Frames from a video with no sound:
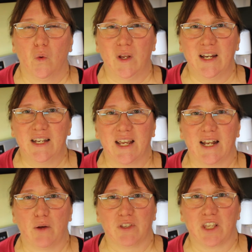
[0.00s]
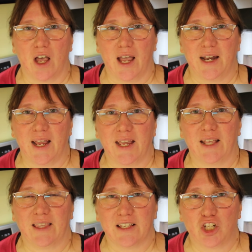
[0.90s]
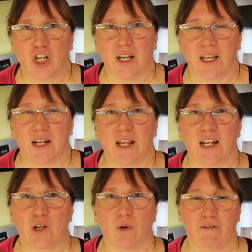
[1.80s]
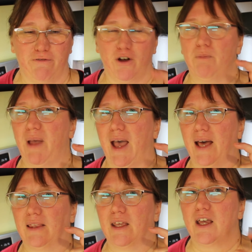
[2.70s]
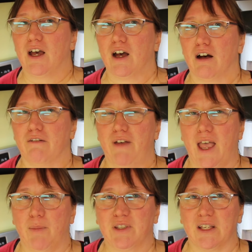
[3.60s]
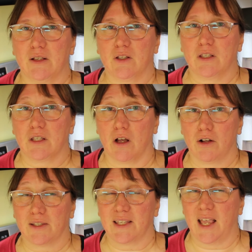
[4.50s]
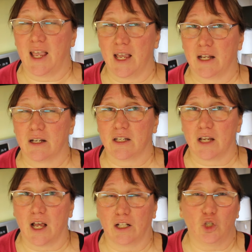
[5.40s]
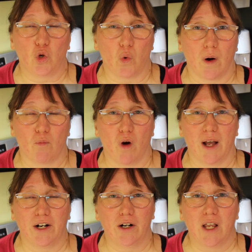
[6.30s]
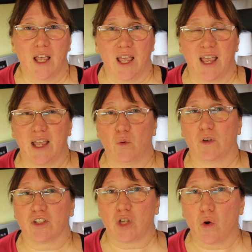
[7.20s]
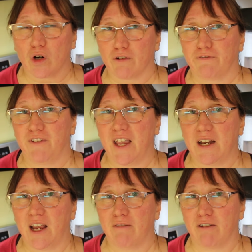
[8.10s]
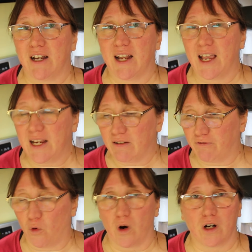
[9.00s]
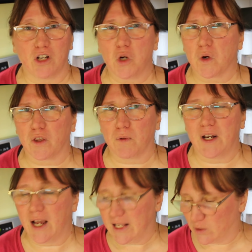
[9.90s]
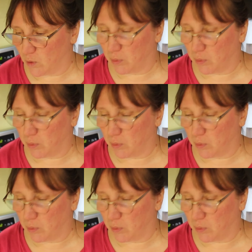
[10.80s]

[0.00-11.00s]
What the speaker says: We need to get outside and get this chicken into a foot bath of Epsom salts and lukewarm water, and we'll soak her feet every night for 2 or 3 nights. We'll